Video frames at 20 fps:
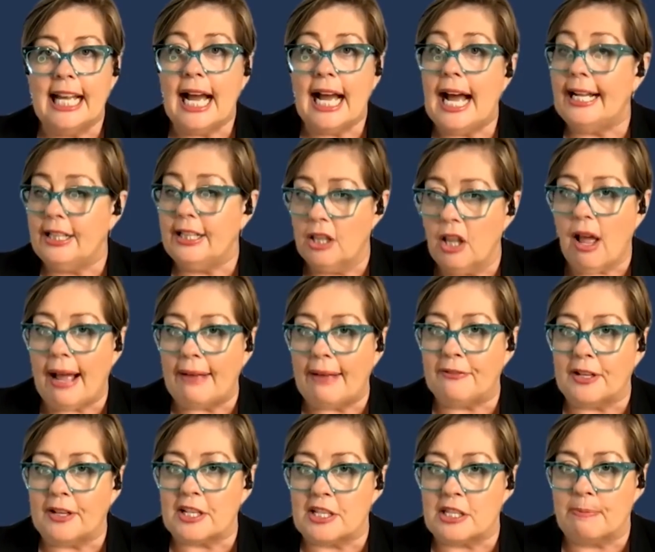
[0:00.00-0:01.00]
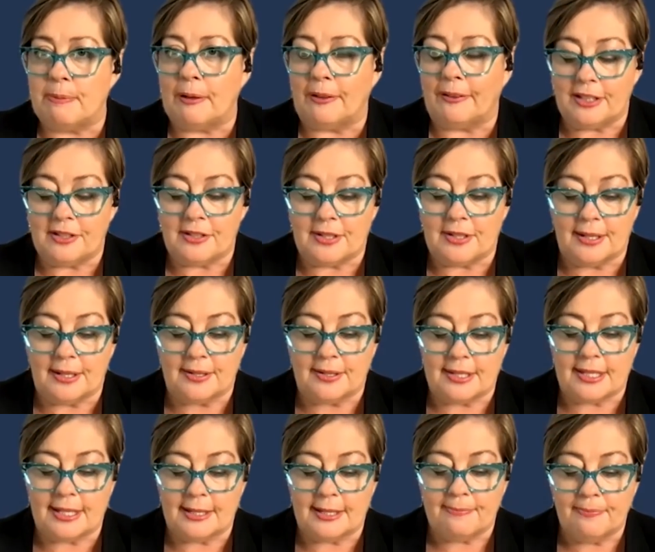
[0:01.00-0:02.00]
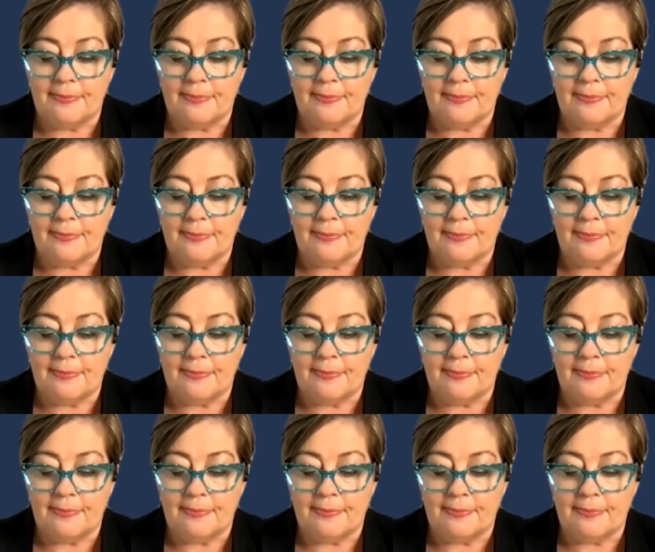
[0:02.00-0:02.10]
and life experiences.